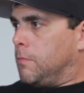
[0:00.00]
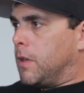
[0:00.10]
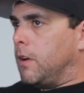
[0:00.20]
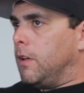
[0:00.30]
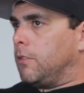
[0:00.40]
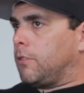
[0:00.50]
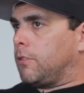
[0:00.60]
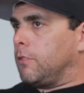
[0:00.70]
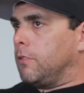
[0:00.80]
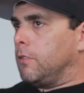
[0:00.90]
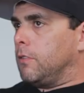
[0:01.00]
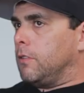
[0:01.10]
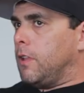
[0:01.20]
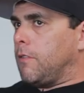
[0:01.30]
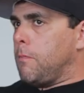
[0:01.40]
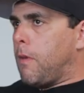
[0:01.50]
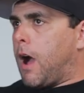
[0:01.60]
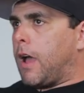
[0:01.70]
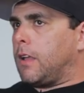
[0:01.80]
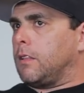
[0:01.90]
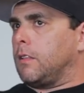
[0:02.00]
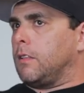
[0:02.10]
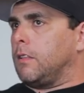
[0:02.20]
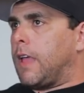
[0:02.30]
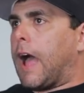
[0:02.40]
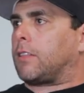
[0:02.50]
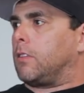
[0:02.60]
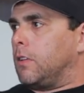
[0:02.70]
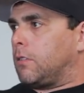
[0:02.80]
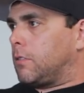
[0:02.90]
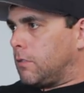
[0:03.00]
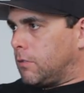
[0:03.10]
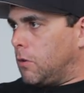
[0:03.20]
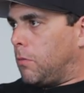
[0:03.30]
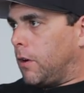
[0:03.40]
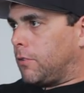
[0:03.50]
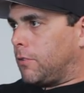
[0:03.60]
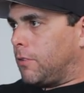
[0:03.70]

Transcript: Because never mind the athletes so much.